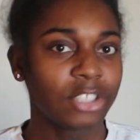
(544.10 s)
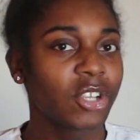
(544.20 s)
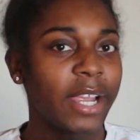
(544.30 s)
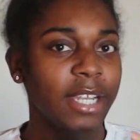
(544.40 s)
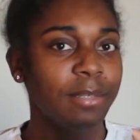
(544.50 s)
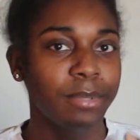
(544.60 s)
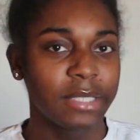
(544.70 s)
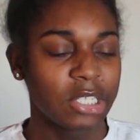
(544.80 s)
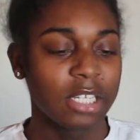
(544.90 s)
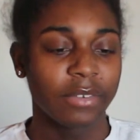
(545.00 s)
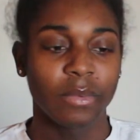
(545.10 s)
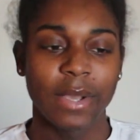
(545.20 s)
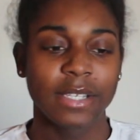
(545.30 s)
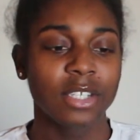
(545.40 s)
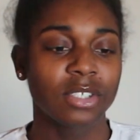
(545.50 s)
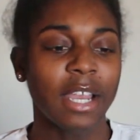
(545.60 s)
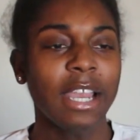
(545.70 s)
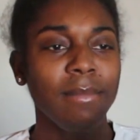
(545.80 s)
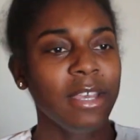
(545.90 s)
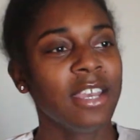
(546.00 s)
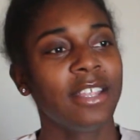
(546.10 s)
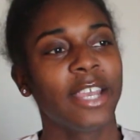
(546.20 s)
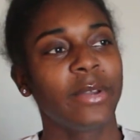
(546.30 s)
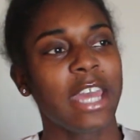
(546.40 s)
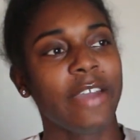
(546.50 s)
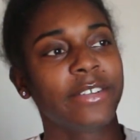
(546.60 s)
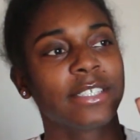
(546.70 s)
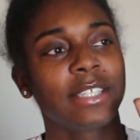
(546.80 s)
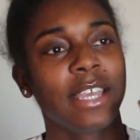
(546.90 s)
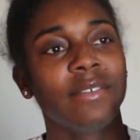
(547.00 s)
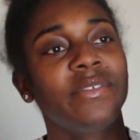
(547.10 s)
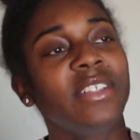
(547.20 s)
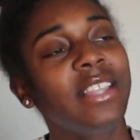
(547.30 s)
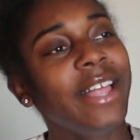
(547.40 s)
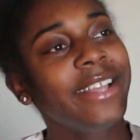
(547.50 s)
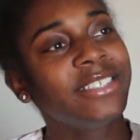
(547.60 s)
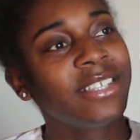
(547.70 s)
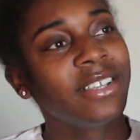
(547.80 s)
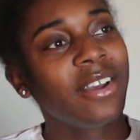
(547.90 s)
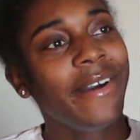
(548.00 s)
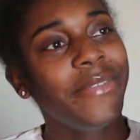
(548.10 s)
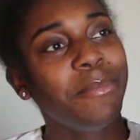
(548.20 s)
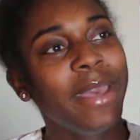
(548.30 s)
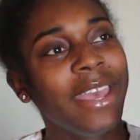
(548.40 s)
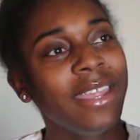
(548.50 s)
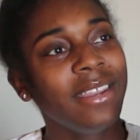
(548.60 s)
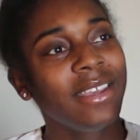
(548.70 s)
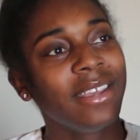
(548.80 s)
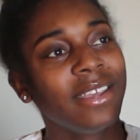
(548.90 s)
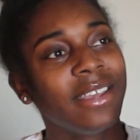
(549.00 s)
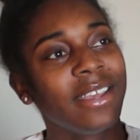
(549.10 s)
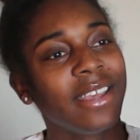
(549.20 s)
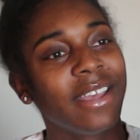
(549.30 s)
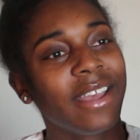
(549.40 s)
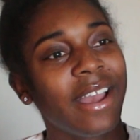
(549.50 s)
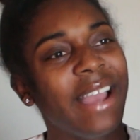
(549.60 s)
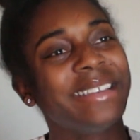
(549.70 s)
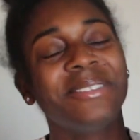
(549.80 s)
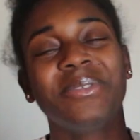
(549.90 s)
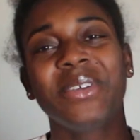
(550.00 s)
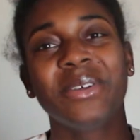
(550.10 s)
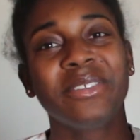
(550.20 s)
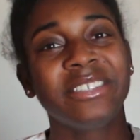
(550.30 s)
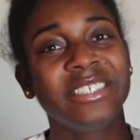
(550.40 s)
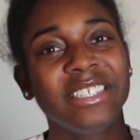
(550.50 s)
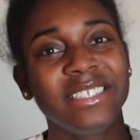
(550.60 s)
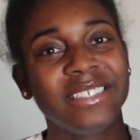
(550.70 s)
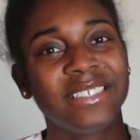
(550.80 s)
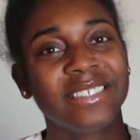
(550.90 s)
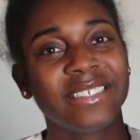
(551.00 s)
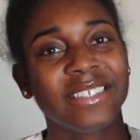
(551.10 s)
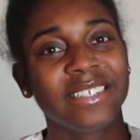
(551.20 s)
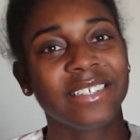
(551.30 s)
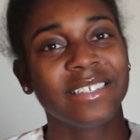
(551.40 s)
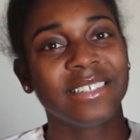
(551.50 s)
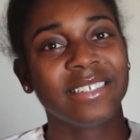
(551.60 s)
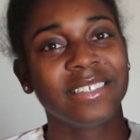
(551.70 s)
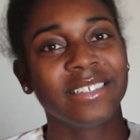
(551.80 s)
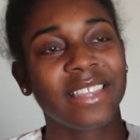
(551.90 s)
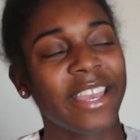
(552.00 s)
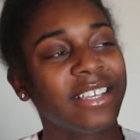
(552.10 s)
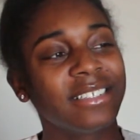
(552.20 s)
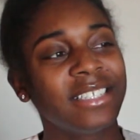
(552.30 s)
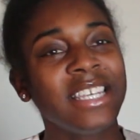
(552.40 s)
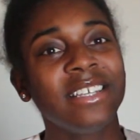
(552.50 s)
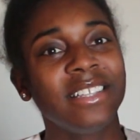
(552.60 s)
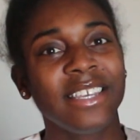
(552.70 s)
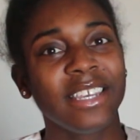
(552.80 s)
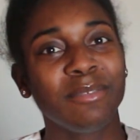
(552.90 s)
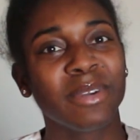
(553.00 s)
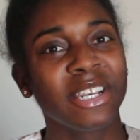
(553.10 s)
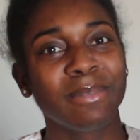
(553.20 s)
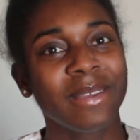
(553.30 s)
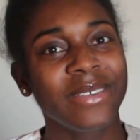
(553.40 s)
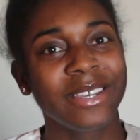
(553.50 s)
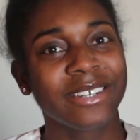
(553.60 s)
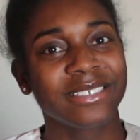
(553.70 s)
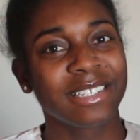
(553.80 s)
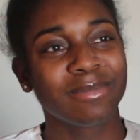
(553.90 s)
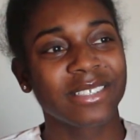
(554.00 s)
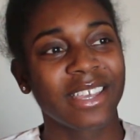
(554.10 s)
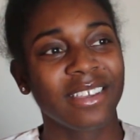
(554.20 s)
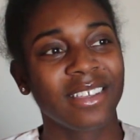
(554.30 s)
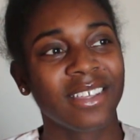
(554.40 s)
I try to position it different ways each time. Like, when I have it just laying flat on the bed, I can feel the sheets like tingling and burning my fingers, and I'm just like,